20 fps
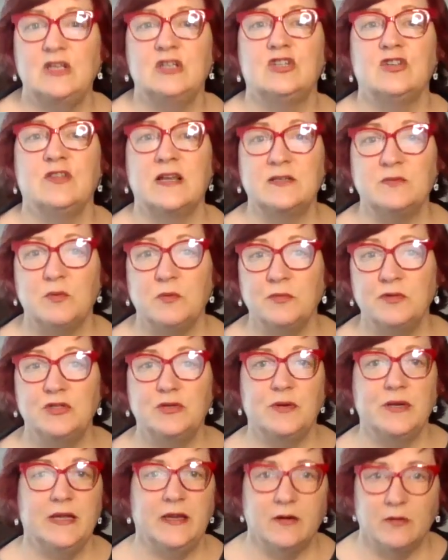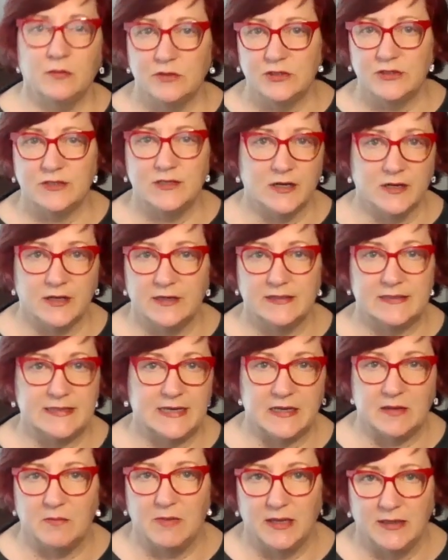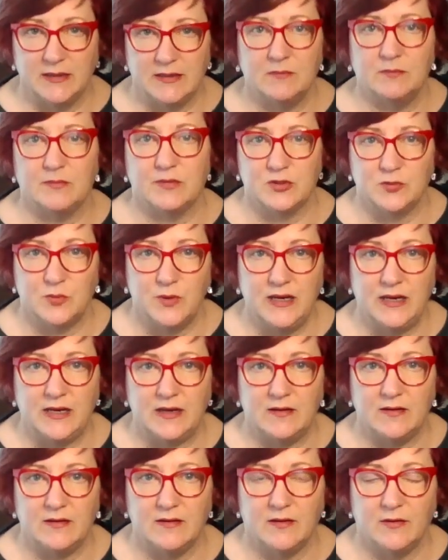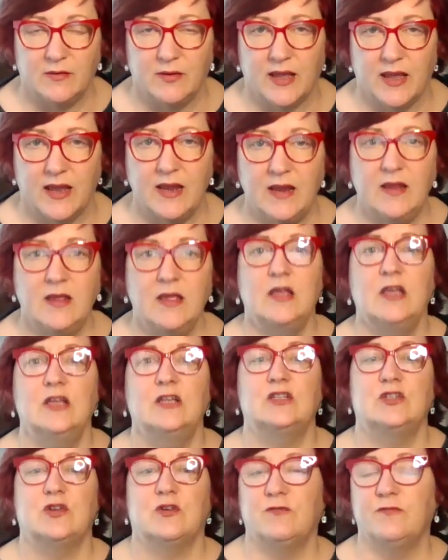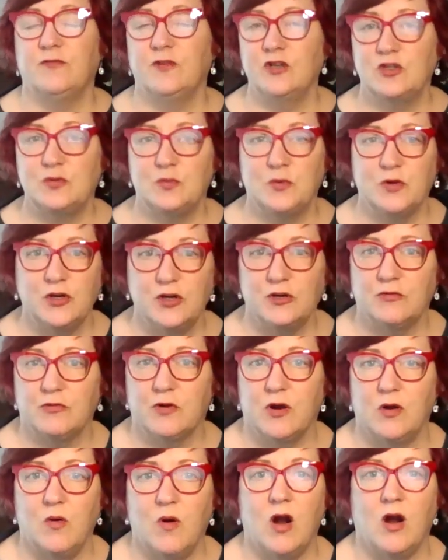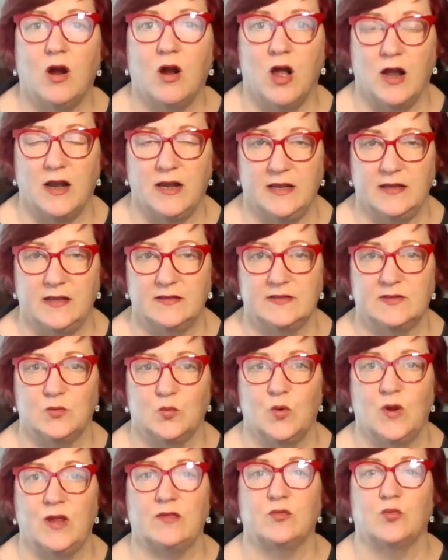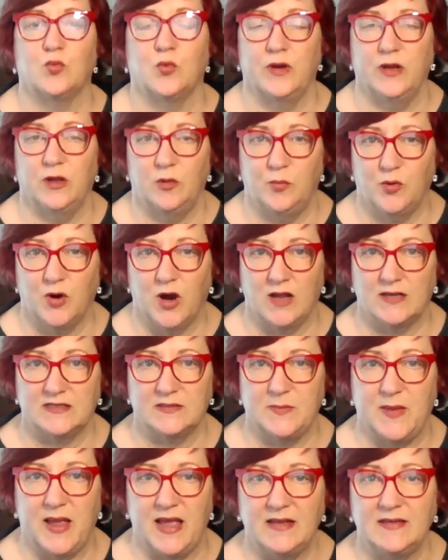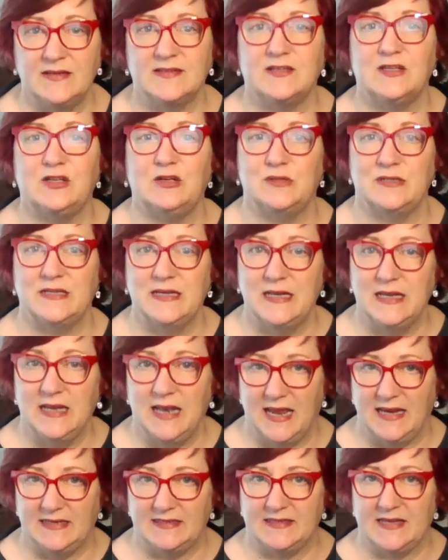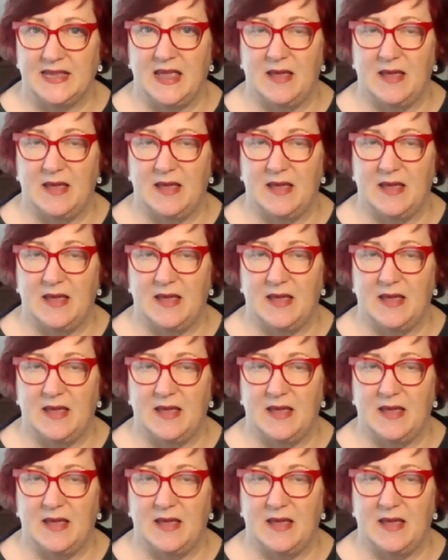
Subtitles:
So that's what we're doing here. We're just not going to take a month in between. Okay. So first, we're going to grow our audience with real prospects using a likes